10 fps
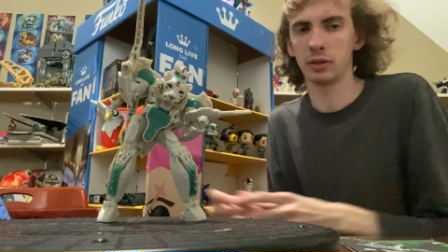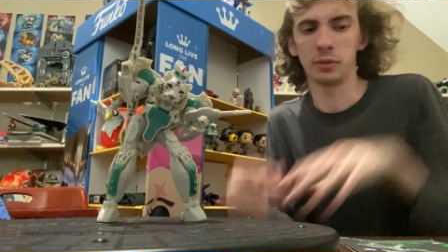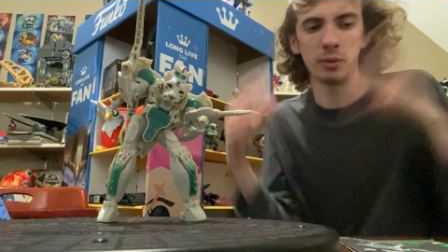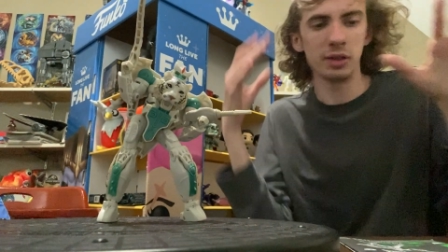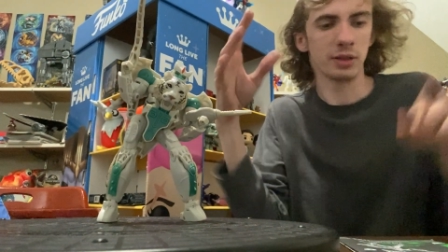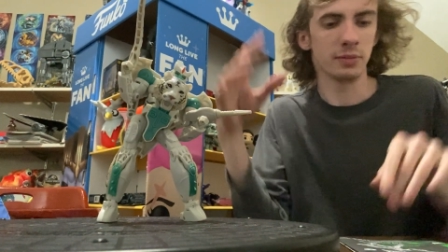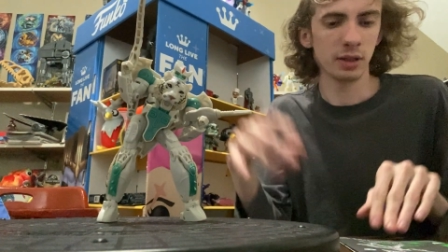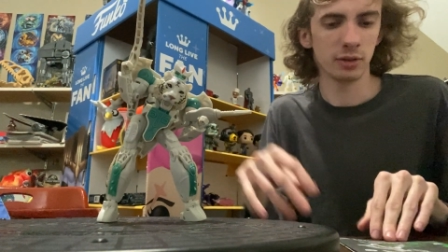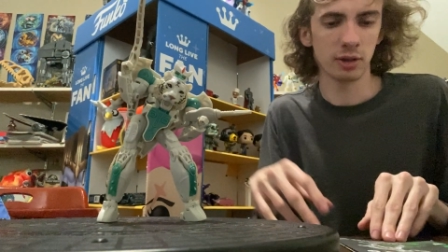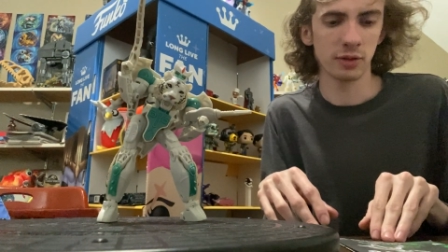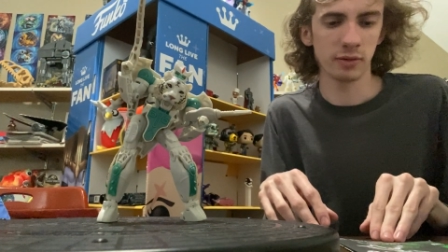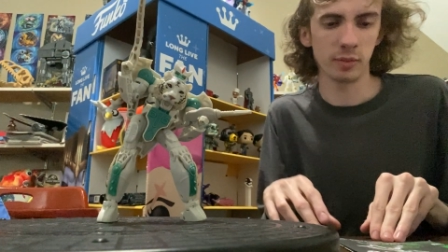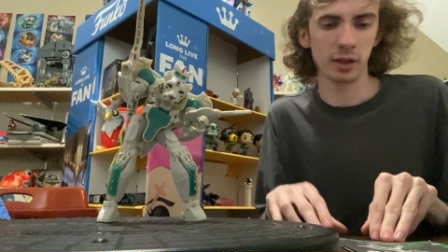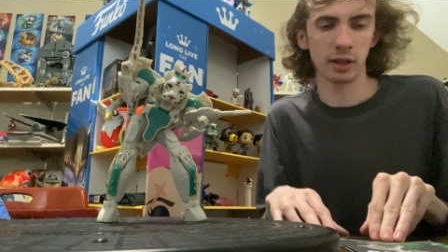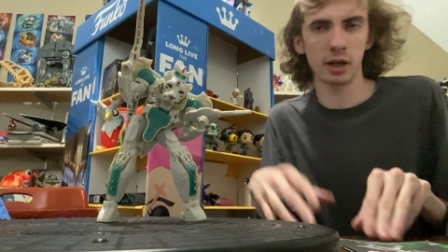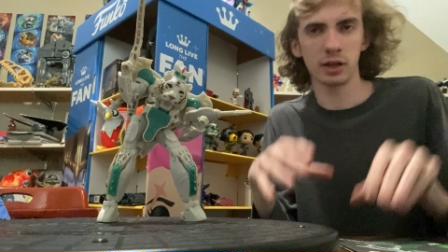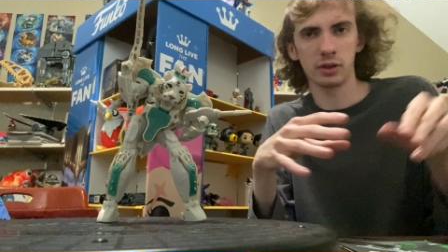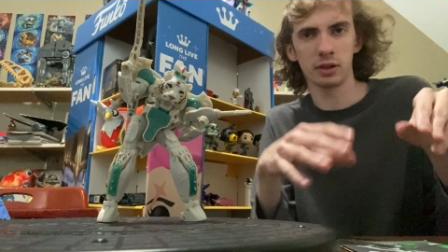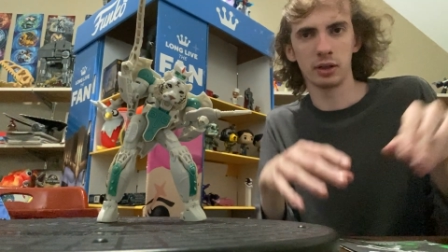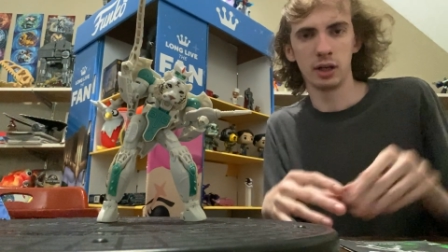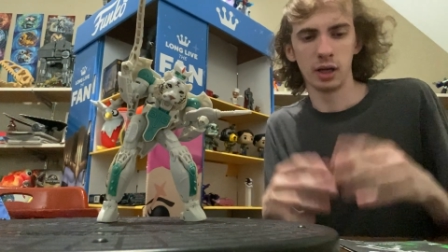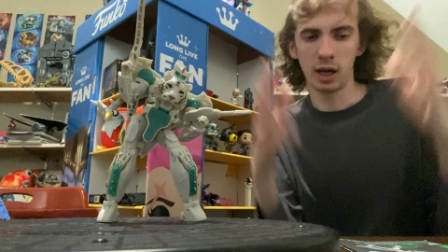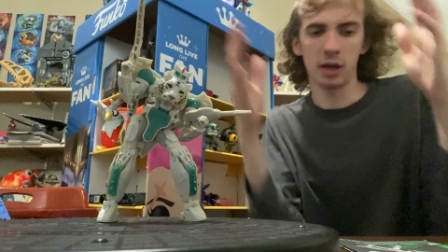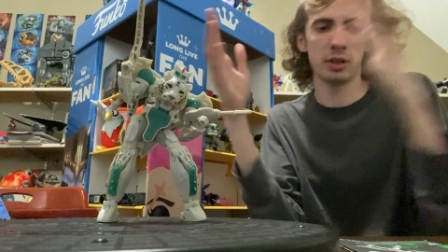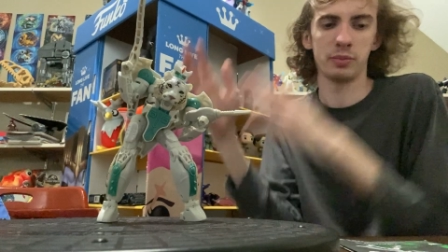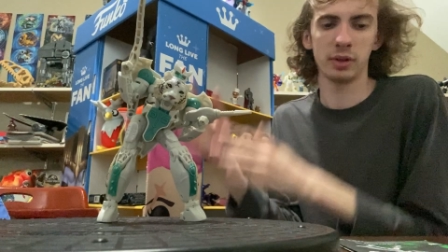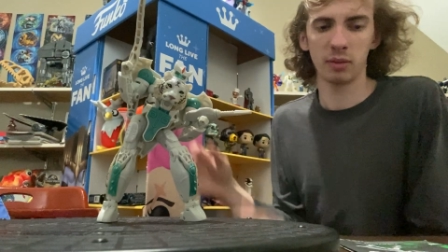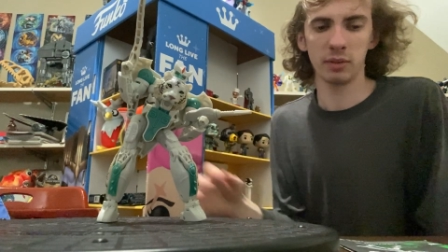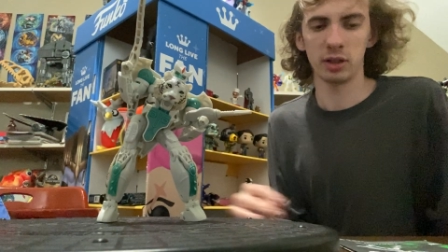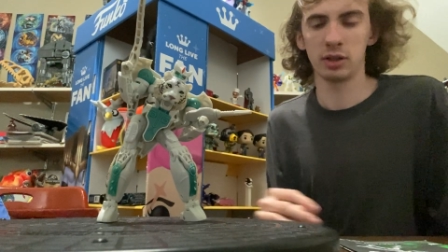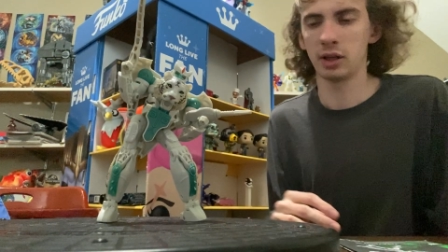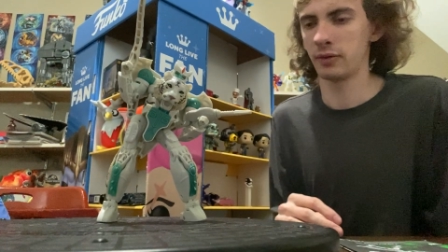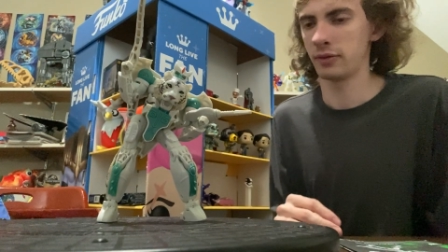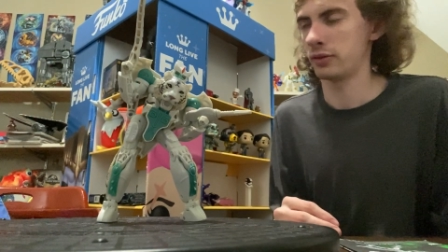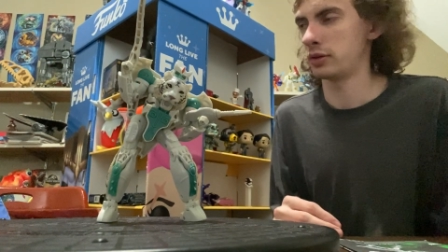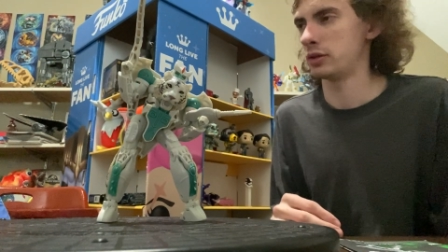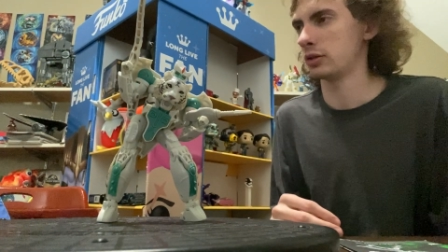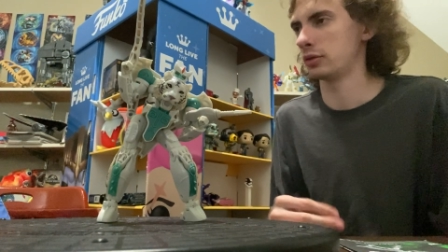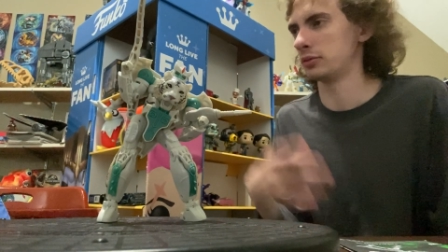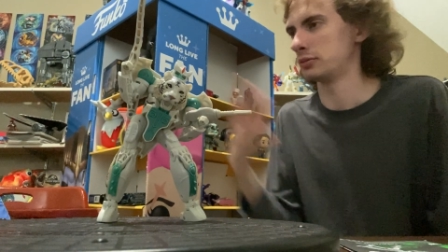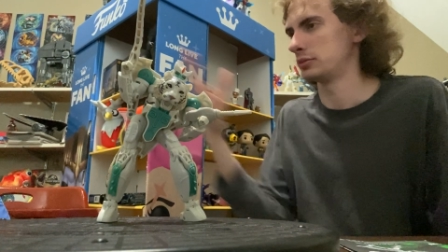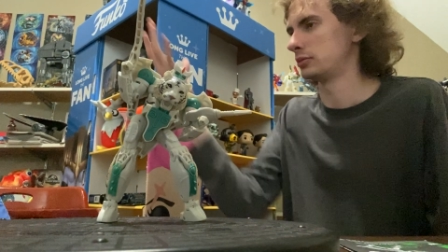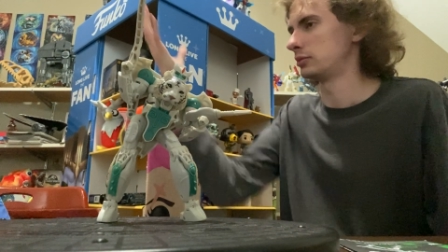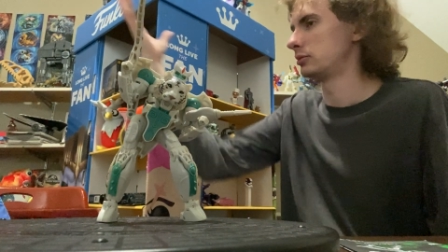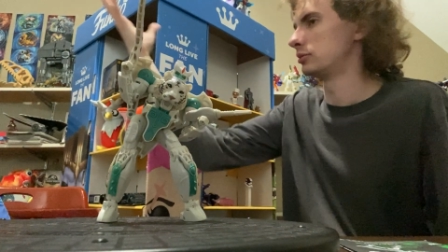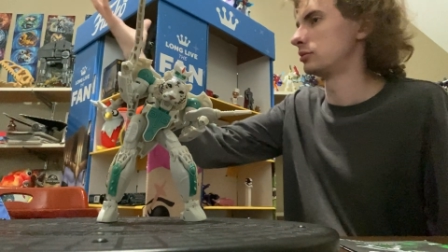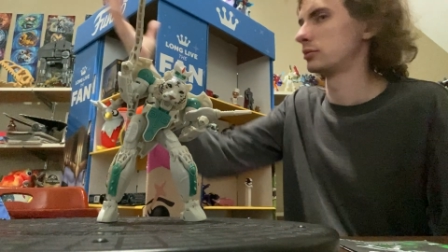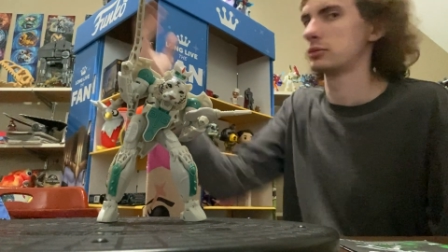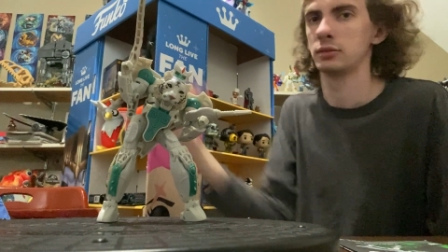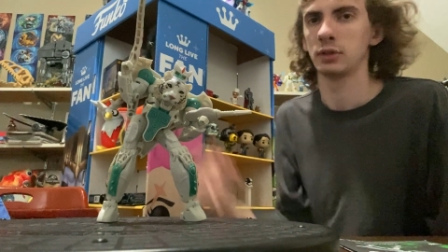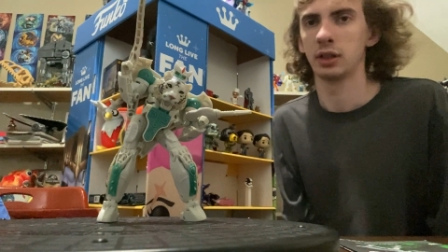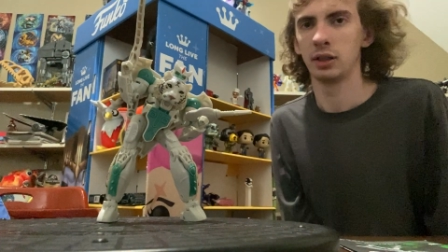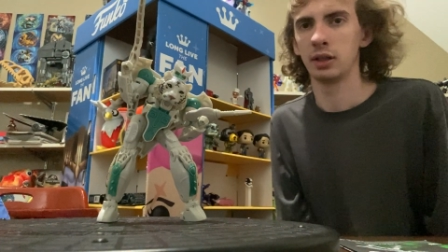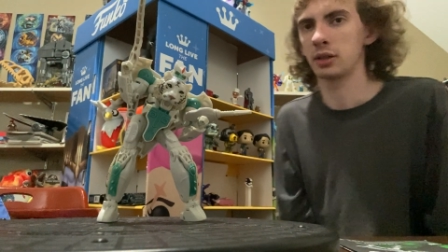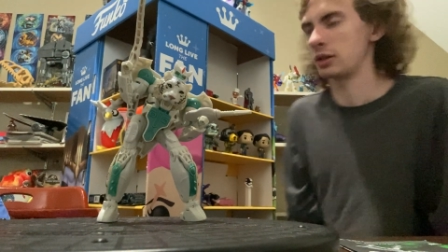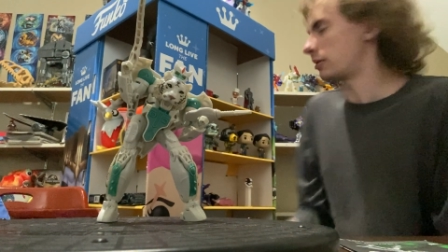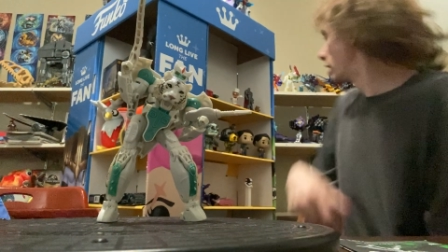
Once I'm done transforming the character, I just put them on the shelf until next time.